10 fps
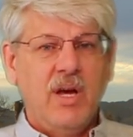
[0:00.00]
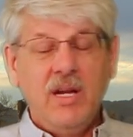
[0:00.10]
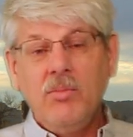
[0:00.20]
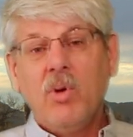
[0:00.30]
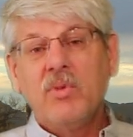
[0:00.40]

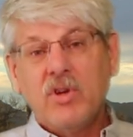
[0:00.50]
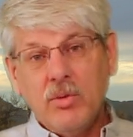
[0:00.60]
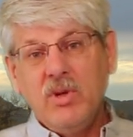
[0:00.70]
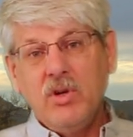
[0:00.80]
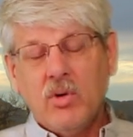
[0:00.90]
Any moment
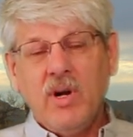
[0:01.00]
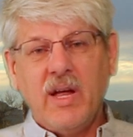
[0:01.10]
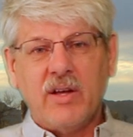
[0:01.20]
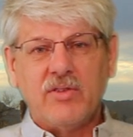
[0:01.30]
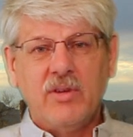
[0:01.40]
could be your
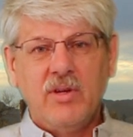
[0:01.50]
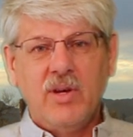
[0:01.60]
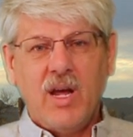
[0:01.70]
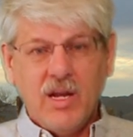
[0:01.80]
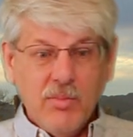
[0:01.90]
last.
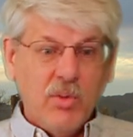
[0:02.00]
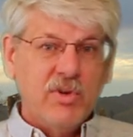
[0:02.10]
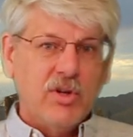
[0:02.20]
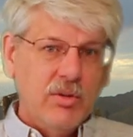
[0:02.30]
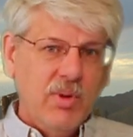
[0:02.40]
Any
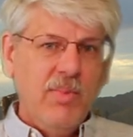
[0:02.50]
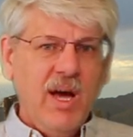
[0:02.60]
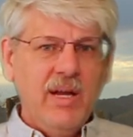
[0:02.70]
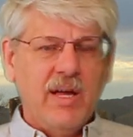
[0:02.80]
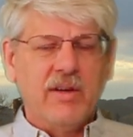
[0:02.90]
moment could be
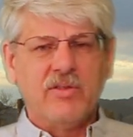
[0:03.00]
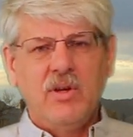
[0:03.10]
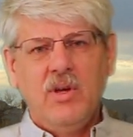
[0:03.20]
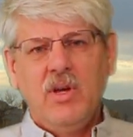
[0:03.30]
my last.